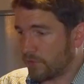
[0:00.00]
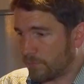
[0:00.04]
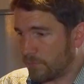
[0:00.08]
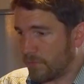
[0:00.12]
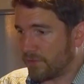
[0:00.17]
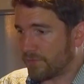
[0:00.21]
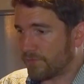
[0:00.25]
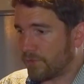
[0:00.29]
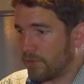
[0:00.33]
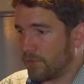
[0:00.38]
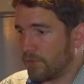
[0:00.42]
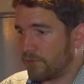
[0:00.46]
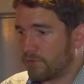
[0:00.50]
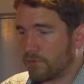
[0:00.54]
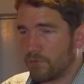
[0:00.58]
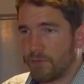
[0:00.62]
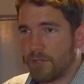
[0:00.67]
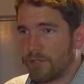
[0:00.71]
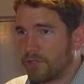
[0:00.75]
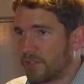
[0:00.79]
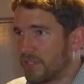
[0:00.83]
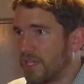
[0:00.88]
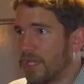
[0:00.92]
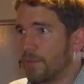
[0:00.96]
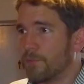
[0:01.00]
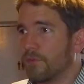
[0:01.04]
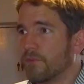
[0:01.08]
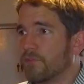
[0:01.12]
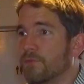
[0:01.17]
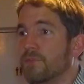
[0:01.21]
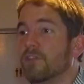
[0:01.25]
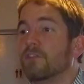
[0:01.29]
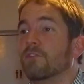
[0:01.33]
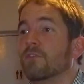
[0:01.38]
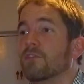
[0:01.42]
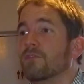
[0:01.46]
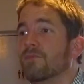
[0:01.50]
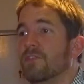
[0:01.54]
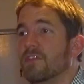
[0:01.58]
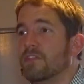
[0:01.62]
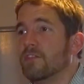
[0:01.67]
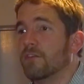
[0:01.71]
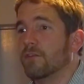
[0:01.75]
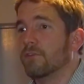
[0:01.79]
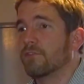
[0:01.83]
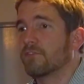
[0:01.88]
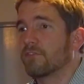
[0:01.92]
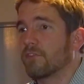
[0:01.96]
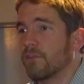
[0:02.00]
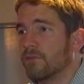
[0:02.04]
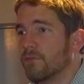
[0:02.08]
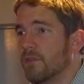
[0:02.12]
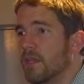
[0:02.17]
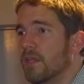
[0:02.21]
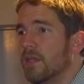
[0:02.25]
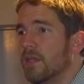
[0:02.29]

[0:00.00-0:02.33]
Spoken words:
smartphones or other cameras when you're doing videos. So